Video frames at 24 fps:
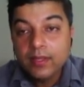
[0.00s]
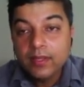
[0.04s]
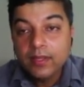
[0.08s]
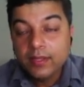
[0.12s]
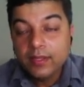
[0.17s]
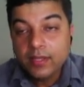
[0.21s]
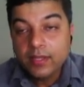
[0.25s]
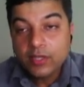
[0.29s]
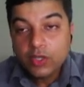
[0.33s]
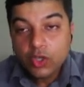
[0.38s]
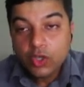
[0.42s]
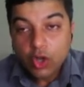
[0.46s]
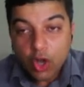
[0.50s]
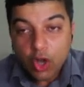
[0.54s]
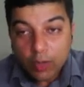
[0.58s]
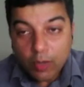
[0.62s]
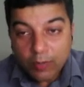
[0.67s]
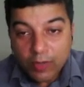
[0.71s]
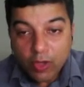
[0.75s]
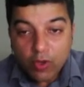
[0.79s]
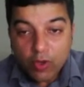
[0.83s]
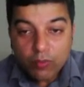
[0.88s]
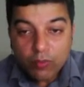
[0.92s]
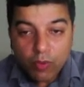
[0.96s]
The top
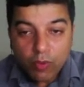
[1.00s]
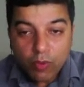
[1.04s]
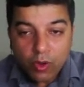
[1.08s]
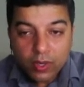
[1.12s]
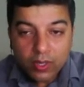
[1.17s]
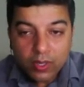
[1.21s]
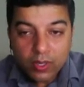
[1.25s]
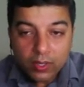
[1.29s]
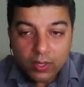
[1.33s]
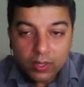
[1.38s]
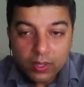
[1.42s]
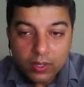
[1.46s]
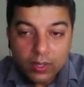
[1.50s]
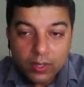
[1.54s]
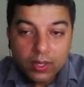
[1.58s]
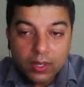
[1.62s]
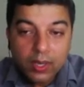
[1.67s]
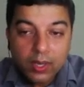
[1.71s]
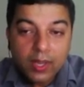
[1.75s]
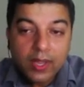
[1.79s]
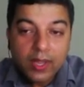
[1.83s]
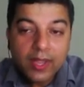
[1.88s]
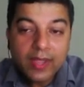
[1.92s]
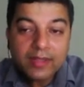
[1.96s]
down model
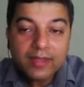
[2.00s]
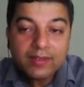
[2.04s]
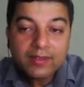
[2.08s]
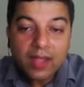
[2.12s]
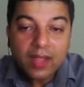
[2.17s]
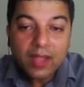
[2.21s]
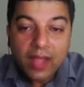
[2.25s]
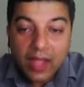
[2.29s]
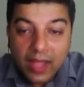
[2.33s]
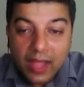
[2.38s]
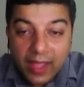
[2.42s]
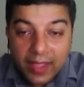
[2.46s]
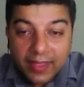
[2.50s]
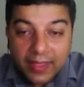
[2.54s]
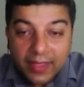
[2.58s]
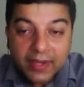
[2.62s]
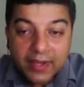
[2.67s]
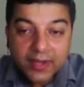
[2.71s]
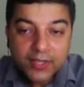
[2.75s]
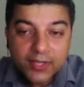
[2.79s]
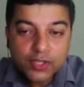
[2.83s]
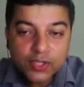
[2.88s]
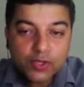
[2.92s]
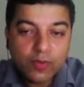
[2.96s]
has high
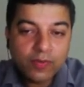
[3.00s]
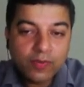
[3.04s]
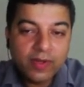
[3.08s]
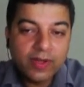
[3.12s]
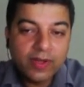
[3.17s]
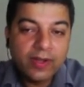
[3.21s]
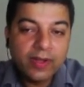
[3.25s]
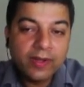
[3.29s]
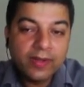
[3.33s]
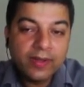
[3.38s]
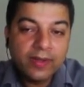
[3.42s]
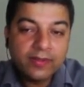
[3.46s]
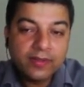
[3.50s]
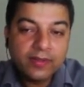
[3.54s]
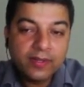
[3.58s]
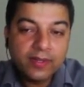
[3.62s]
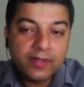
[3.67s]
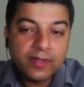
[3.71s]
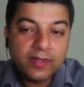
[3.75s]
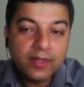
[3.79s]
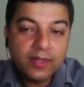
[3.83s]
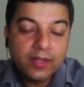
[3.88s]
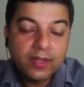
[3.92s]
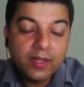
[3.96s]
ratio of redundancy
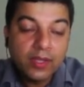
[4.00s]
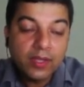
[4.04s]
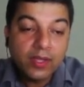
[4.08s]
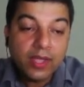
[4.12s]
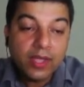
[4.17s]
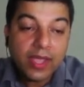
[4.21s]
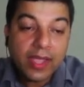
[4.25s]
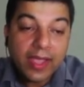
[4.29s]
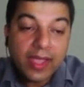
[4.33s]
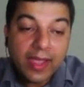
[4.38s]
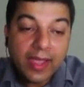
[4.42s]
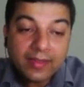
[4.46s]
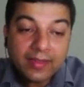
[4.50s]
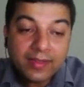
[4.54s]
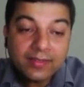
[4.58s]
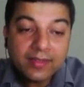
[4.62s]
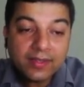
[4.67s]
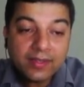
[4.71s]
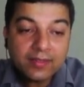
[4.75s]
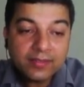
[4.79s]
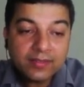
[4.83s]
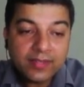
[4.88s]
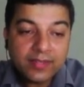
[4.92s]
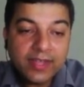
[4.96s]
as the
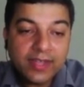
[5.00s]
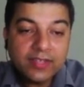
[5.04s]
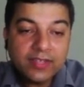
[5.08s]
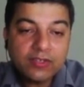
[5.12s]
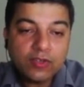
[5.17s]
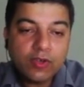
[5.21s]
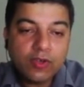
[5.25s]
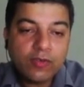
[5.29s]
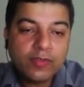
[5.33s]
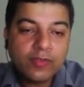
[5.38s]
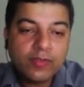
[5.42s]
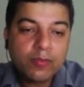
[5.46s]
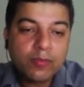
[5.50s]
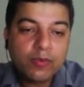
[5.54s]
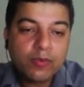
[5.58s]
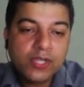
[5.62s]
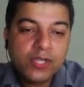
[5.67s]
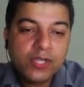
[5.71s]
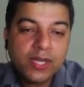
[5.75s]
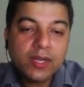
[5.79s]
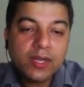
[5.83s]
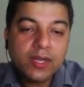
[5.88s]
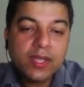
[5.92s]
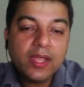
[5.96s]
size of the
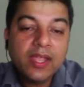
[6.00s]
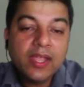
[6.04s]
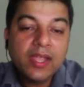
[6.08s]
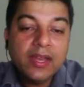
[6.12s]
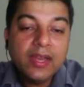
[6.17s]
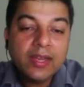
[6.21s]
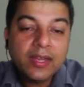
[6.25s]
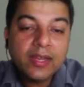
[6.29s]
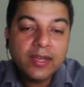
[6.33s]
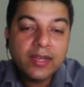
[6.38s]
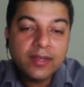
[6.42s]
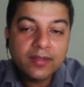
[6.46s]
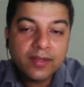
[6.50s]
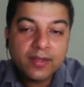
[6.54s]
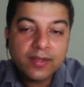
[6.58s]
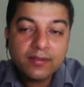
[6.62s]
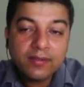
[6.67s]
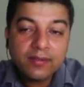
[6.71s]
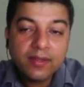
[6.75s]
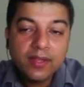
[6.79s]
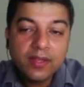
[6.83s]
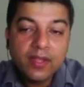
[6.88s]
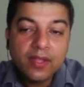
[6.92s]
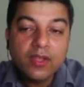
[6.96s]
project increases
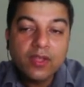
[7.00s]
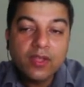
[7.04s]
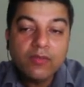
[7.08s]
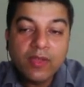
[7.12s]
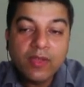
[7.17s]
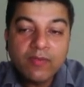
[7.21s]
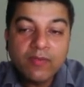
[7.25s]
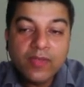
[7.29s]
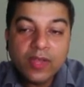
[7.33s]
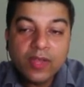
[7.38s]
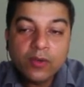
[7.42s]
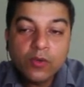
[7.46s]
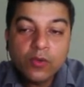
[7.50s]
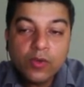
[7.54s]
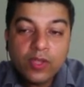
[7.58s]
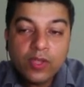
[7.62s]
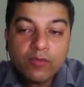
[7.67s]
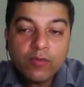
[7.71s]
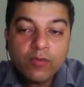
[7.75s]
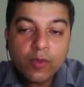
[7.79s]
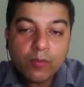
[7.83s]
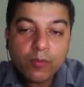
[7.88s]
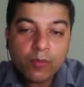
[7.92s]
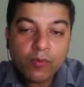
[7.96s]
when we are going
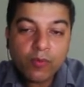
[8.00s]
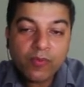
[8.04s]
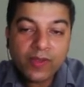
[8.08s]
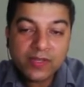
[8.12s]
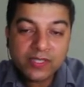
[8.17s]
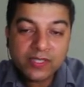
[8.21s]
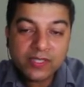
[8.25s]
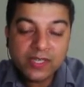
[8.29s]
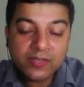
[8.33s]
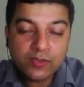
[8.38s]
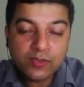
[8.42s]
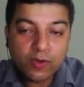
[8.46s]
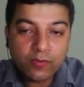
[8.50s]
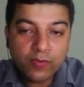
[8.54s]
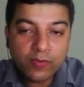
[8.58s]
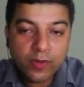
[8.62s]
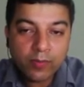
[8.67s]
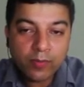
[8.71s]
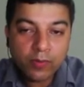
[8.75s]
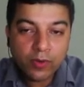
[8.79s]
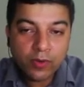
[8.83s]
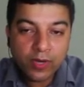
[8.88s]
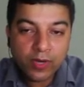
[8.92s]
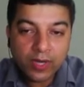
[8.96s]
for professional software
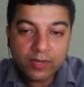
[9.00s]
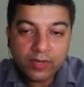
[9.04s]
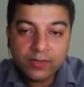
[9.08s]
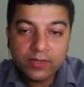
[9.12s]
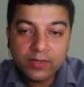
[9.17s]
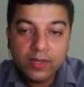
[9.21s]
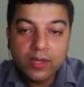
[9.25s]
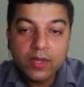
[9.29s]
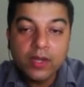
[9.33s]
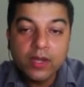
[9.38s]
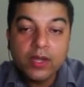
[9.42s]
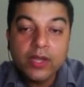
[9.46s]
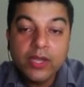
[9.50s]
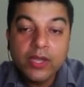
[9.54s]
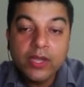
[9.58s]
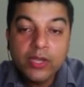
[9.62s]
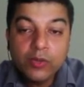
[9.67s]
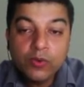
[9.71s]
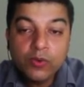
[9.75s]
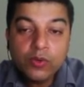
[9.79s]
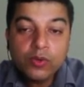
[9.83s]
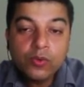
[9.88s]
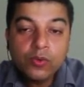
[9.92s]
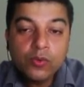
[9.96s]
products
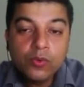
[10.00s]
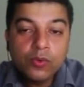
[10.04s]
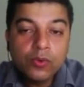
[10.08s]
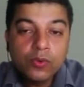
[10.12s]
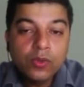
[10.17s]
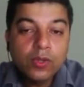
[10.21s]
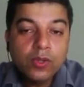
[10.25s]
due to